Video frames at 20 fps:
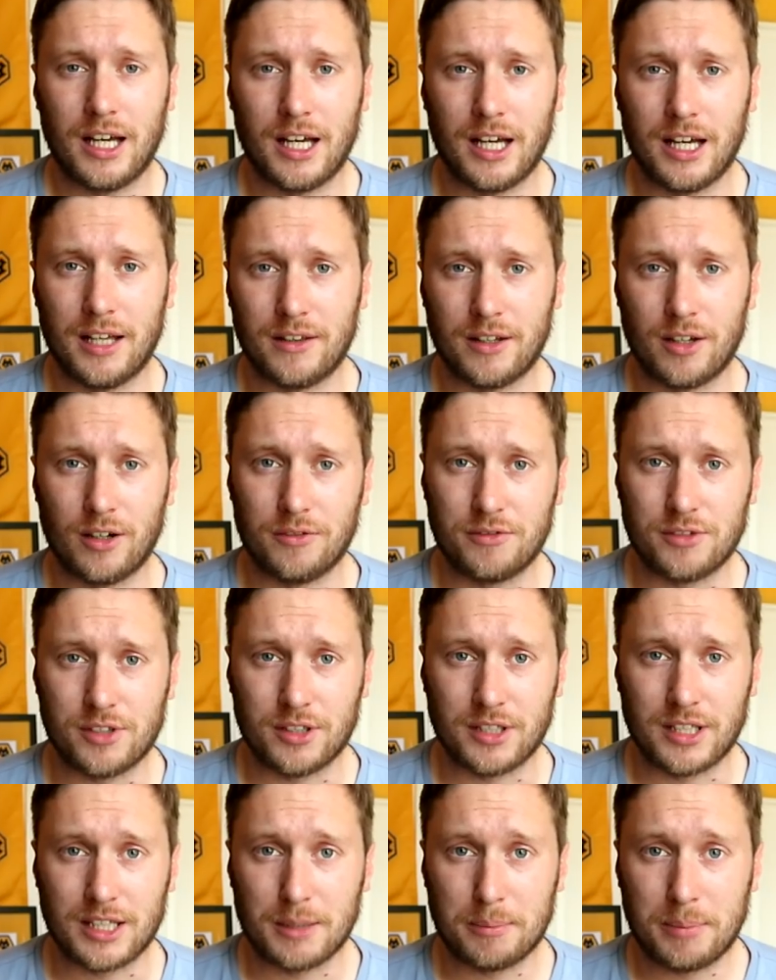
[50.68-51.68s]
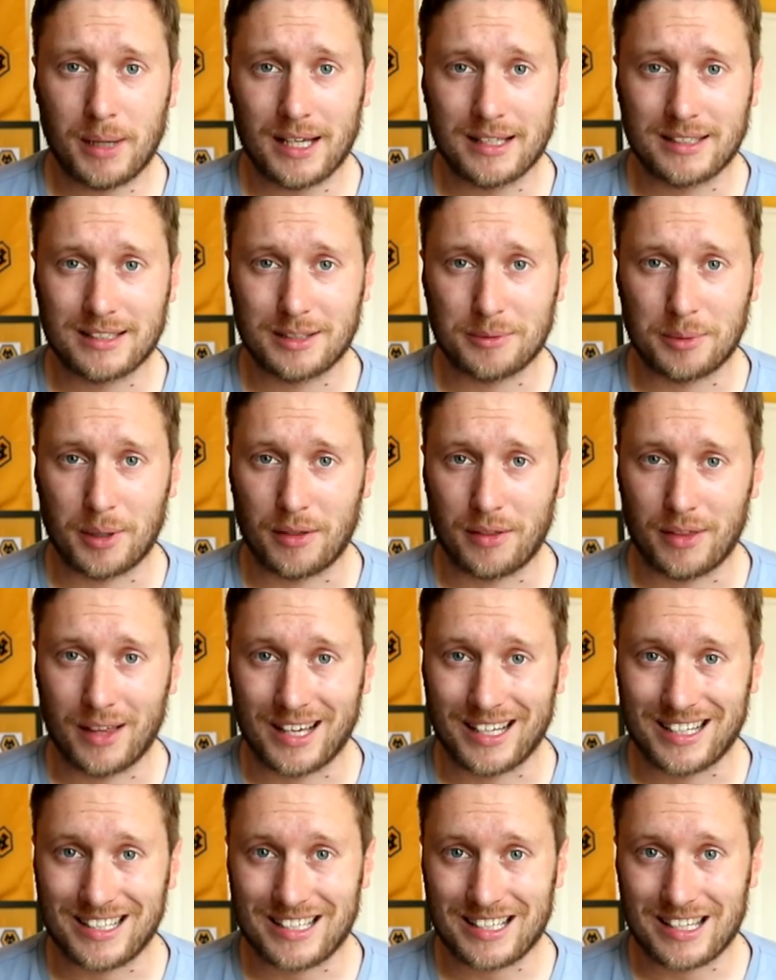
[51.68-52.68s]
uh, that i've done in the past about
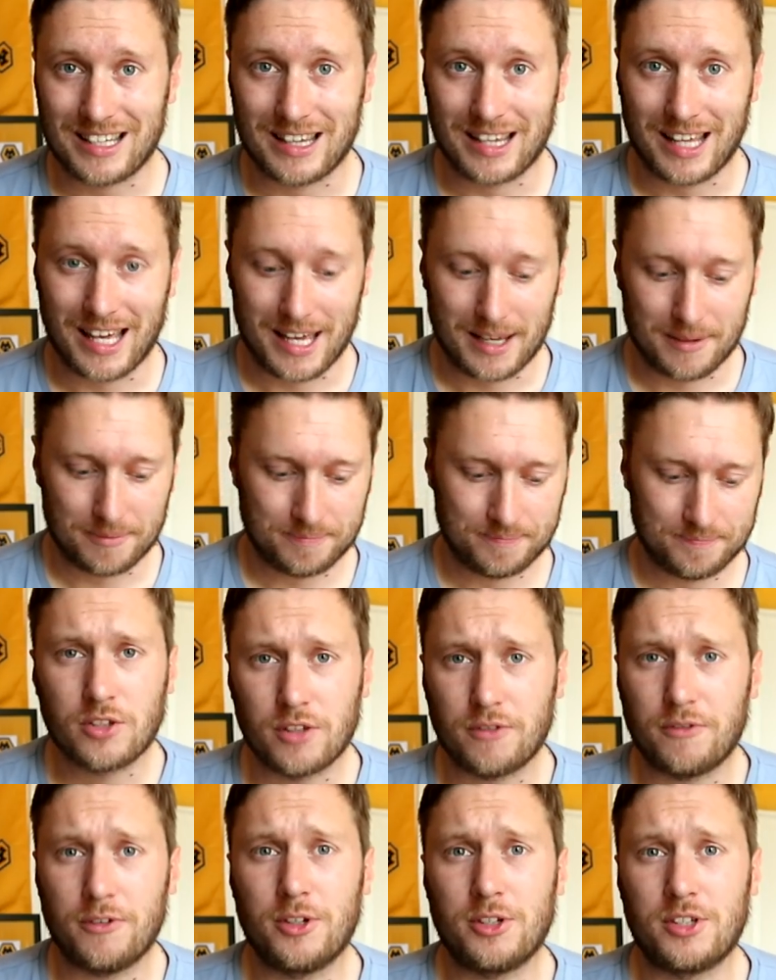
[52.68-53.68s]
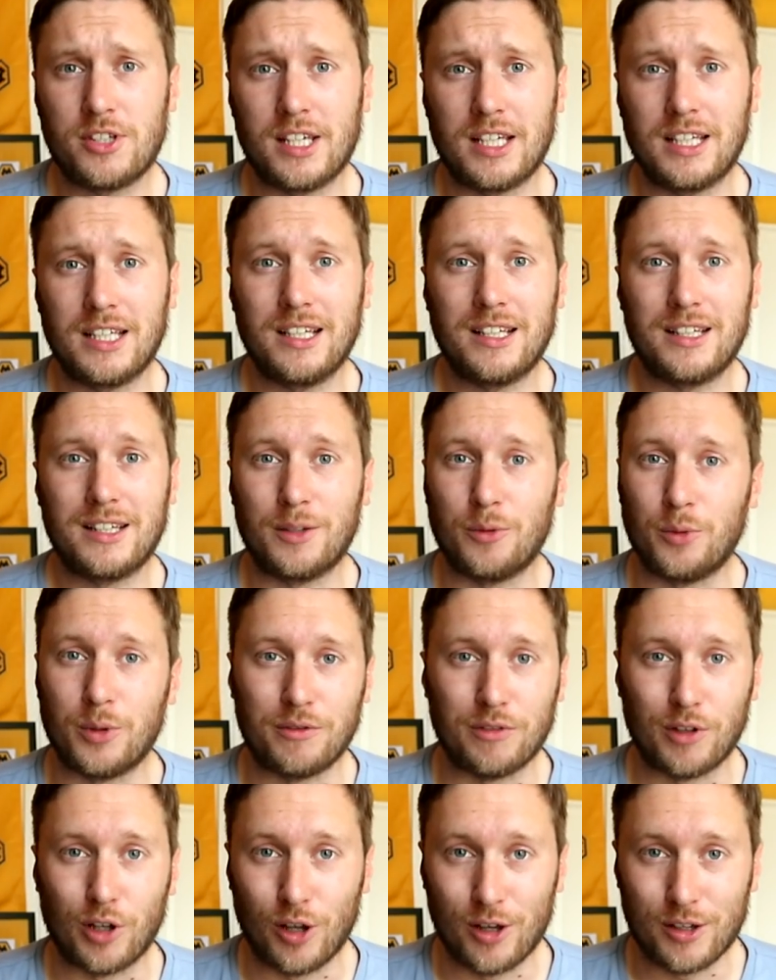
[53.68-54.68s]
that there. So the first thing that
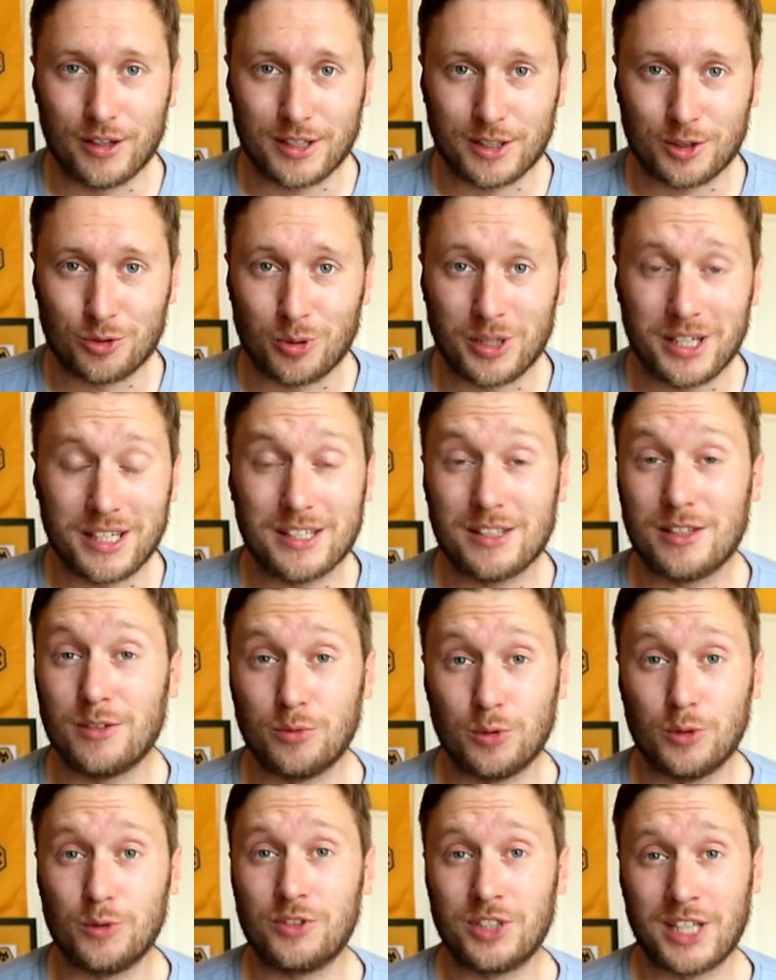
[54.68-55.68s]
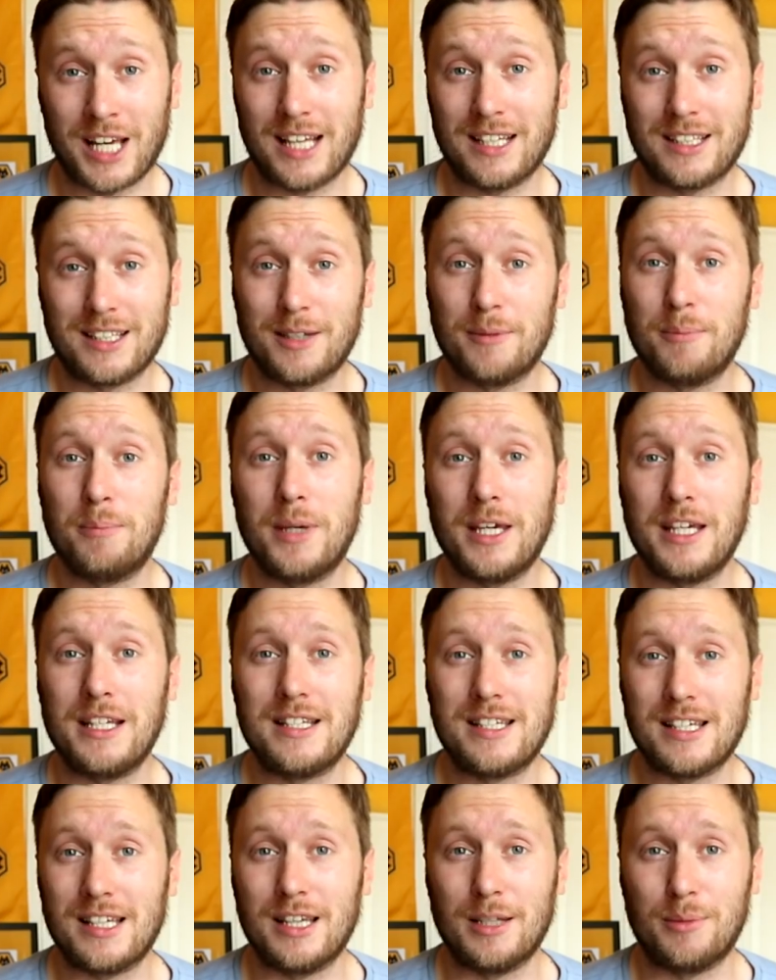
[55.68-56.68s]
we've learnt this week is that Wolves can
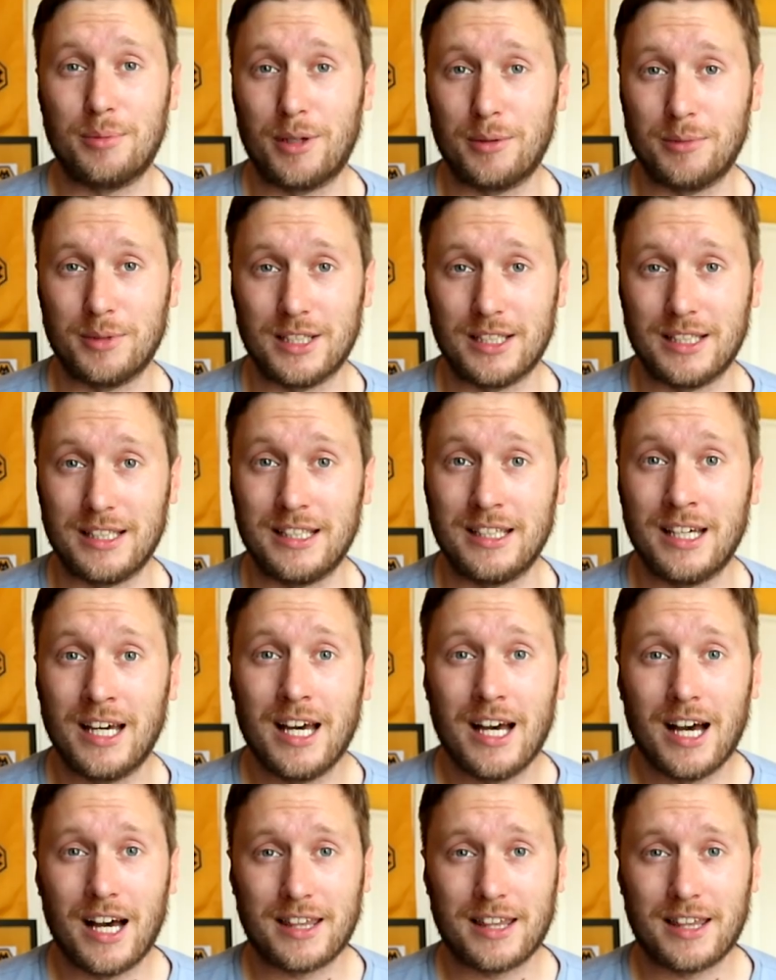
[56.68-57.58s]
compete in the Premier League.